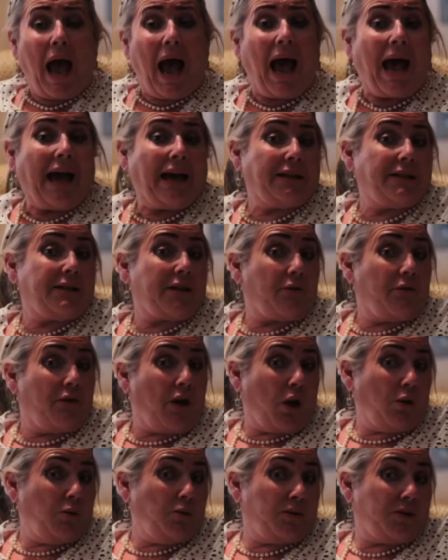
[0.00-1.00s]
and
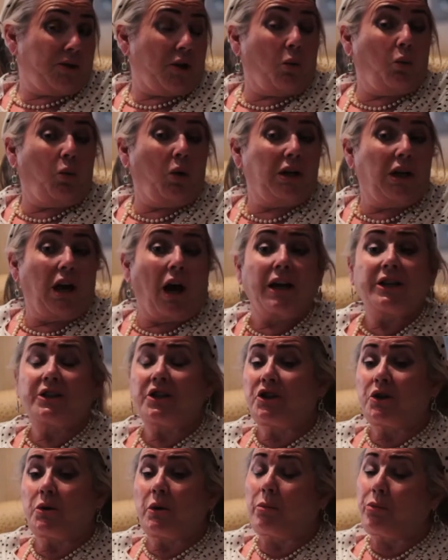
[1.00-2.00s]
those that would like
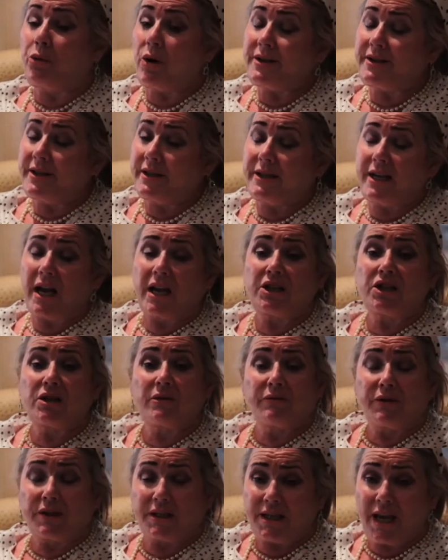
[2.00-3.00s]
to do a
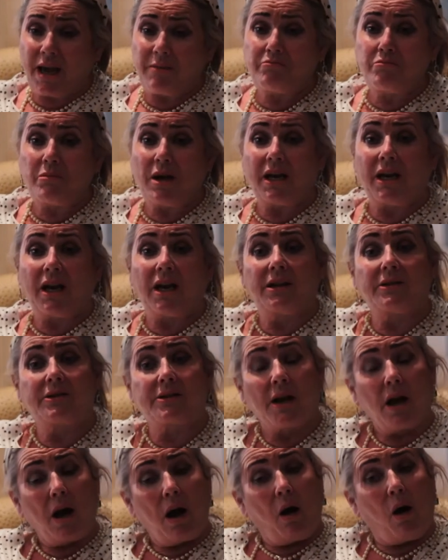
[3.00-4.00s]
presentation for 10
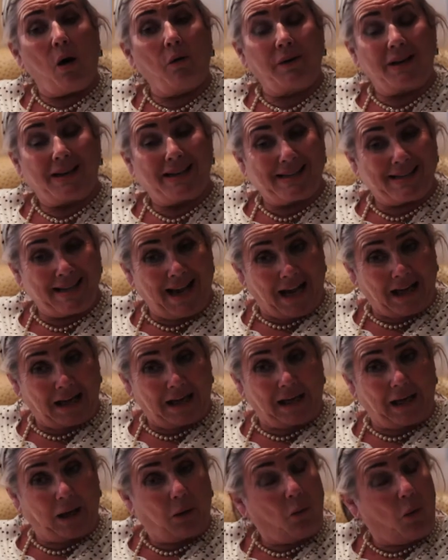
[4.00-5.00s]
minutes of
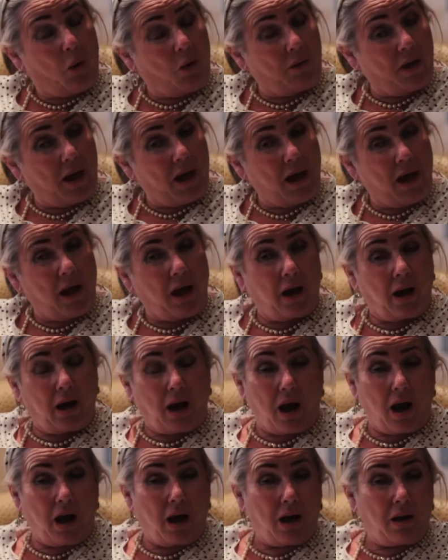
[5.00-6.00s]
exactly what they're
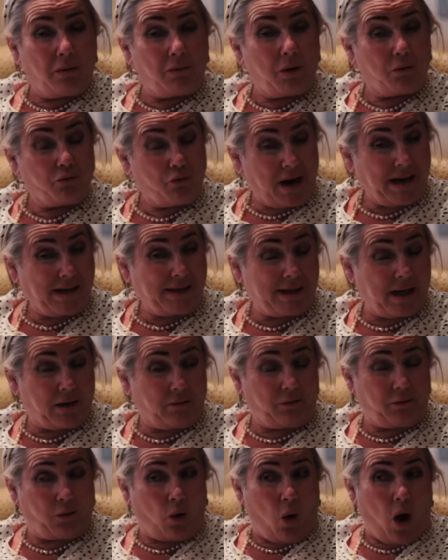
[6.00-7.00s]
um,
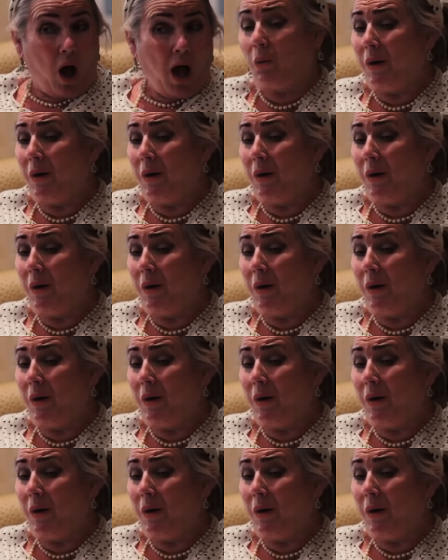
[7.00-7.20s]
raising for.